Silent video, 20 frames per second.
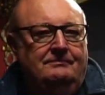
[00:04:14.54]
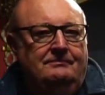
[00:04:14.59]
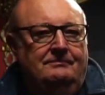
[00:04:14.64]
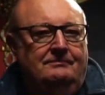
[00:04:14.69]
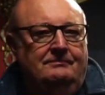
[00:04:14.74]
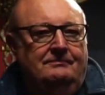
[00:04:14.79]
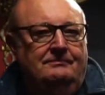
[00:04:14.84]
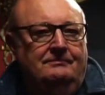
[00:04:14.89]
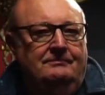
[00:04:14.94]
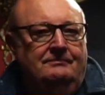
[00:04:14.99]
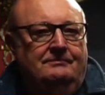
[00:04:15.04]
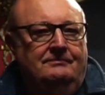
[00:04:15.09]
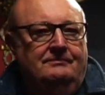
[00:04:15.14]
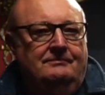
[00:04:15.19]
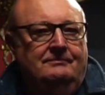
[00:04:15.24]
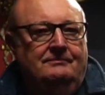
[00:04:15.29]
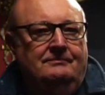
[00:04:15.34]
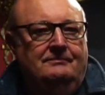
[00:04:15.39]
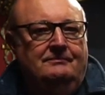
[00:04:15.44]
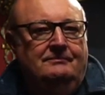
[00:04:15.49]

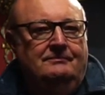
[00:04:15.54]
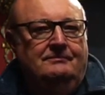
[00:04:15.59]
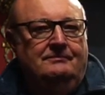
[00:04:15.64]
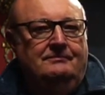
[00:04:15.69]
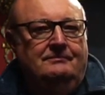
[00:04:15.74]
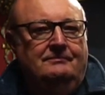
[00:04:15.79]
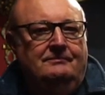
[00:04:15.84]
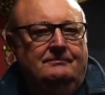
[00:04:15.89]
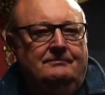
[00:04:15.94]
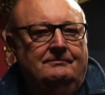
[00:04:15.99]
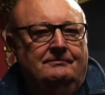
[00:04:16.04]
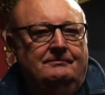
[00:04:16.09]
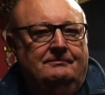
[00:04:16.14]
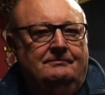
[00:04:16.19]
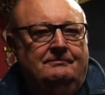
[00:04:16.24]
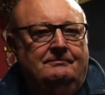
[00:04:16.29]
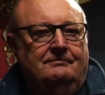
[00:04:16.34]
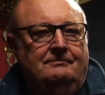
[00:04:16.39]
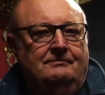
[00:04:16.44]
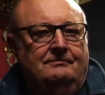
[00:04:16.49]

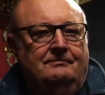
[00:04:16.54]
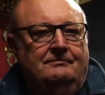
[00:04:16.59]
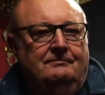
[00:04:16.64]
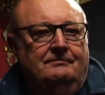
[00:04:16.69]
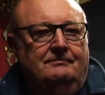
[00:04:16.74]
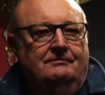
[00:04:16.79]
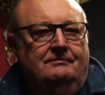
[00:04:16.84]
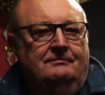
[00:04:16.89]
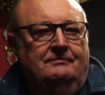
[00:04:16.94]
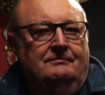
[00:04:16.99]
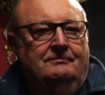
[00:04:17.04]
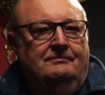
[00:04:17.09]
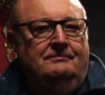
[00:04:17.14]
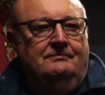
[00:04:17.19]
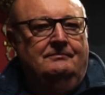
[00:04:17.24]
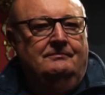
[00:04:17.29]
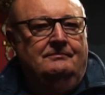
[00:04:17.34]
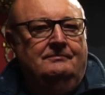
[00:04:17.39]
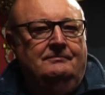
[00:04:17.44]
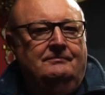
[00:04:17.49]

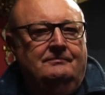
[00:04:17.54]
[no speech]